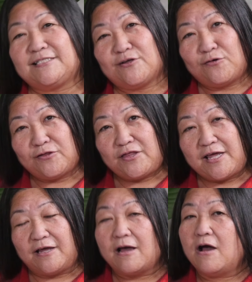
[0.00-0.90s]
the whole
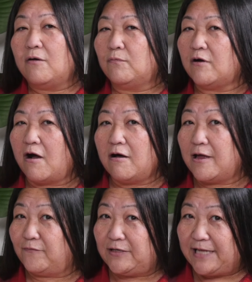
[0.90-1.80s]
thing. We're all
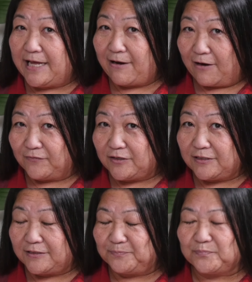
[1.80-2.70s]
everyday
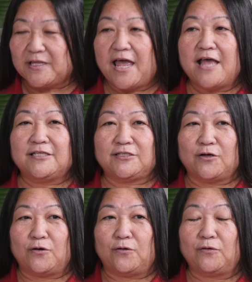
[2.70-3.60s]
crafters.
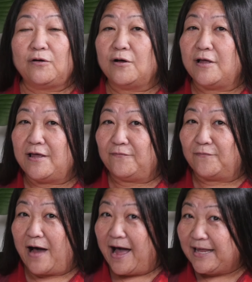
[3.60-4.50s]
So if
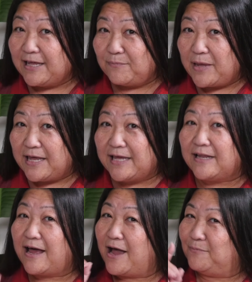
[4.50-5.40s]
I can make
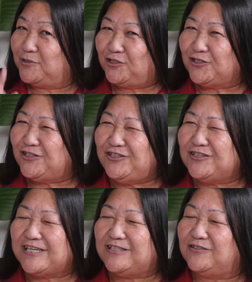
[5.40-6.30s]
it, I'm sure you
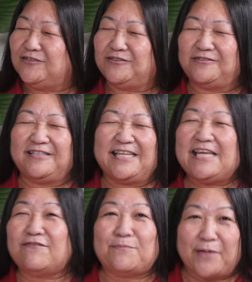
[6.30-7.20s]
can do
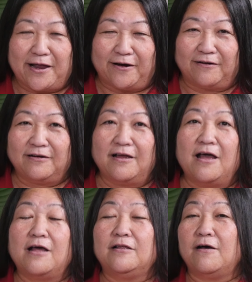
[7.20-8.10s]
even better.
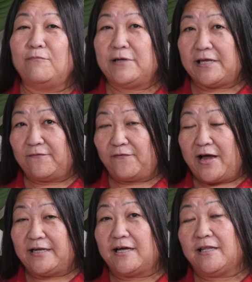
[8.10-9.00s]
We can
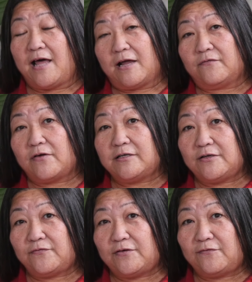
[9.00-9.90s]
find a lot of our
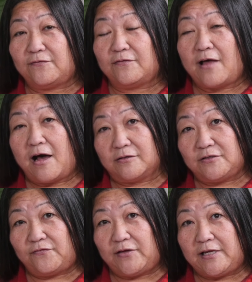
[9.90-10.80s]
different
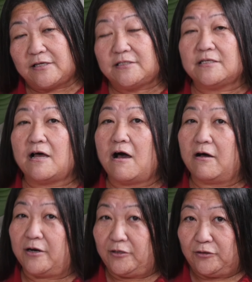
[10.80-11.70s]
how-to videos
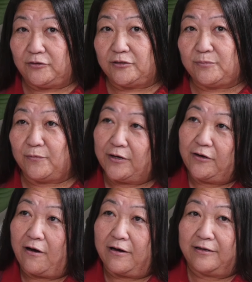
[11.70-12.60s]
on our YouTube, where you
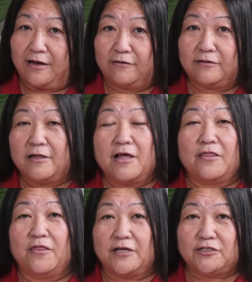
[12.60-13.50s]
are now,
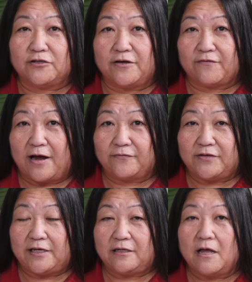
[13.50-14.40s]
The Joy of
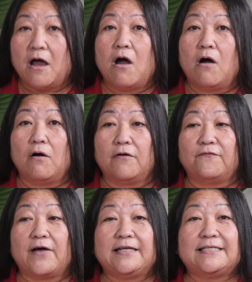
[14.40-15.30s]
Crafting, or
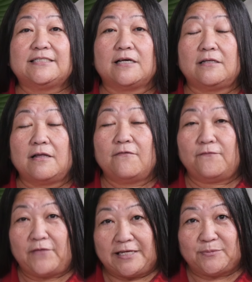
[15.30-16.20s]
find us on
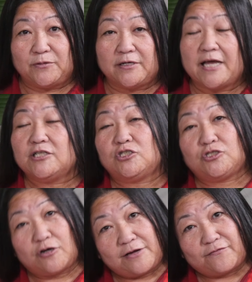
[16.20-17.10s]
Facebook at
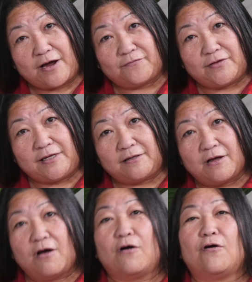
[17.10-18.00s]
Joy of Crafting,
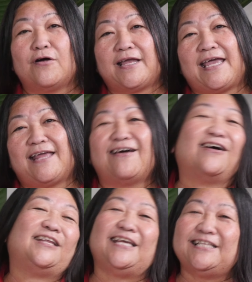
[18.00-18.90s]
or again
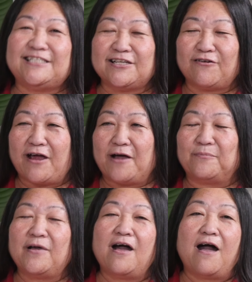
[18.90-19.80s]
on
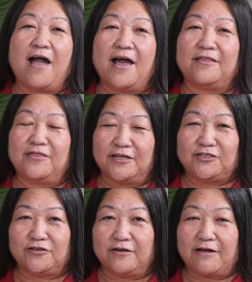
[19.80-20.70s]
Instagram at The
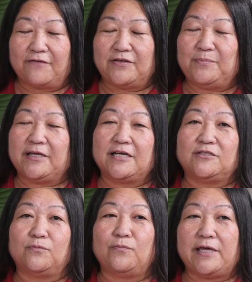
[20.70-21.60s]
Joy of Crafting,
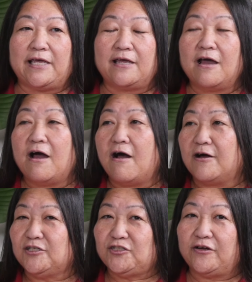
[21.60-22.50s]
because we
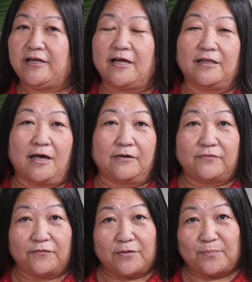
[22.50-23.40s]
are sharing a lot of
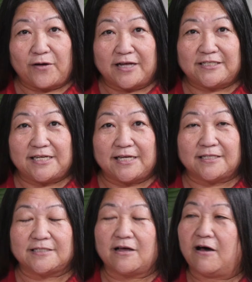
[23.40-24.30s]
different
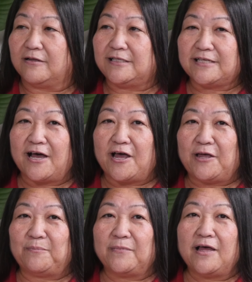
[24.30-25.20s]
projects all the
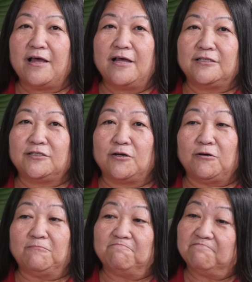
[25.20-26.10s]
time.
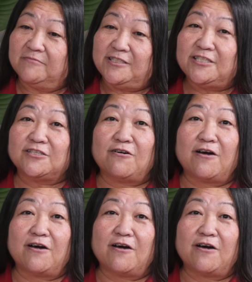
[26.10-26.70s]
So just go